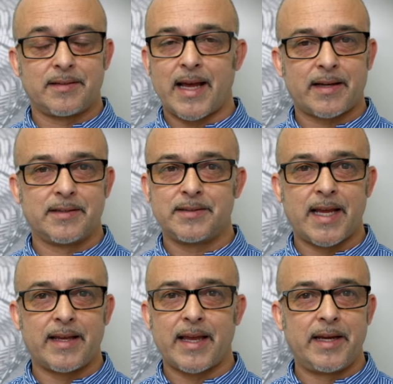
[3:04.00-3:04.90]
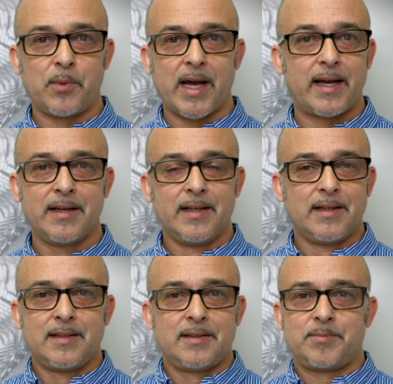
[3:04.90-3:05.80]
and that can take anywhere
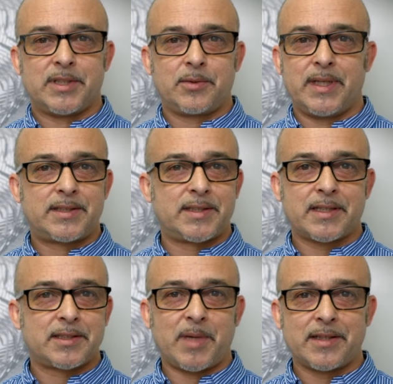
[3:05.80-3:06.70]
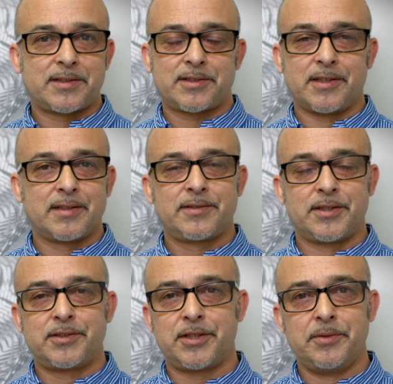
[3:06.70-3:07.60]
between 6 months to
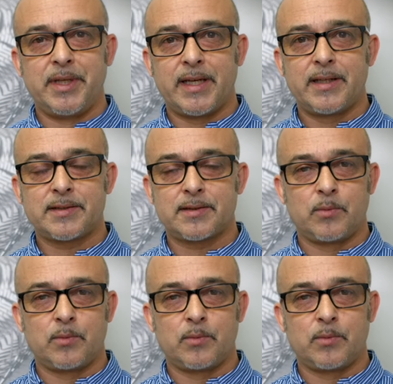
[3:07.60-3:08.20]
2 years.